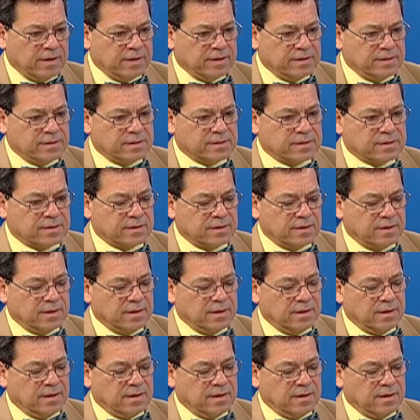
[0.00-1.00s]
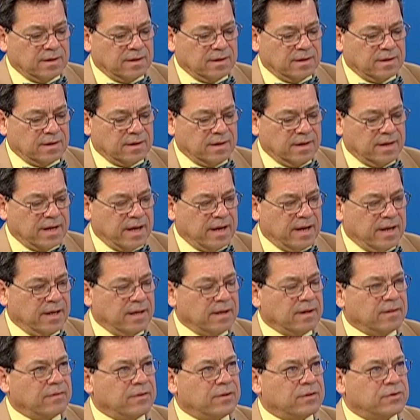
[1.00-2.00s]
as
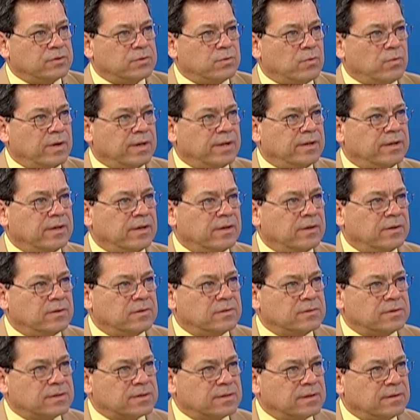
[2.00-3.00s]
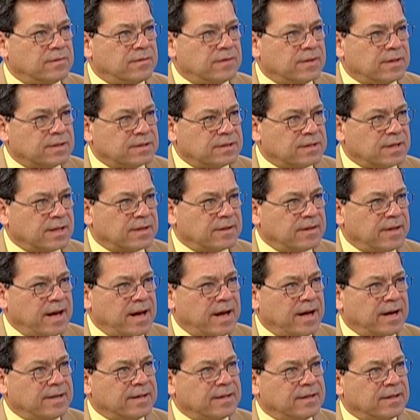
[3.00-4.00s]
getting those windows and things like
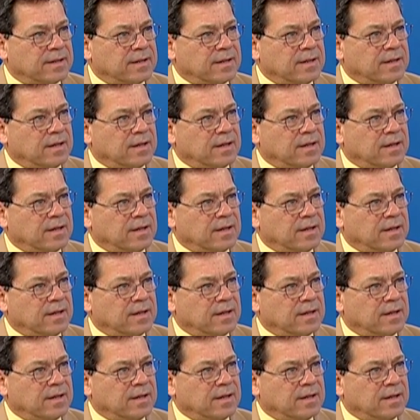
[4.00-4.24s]
that?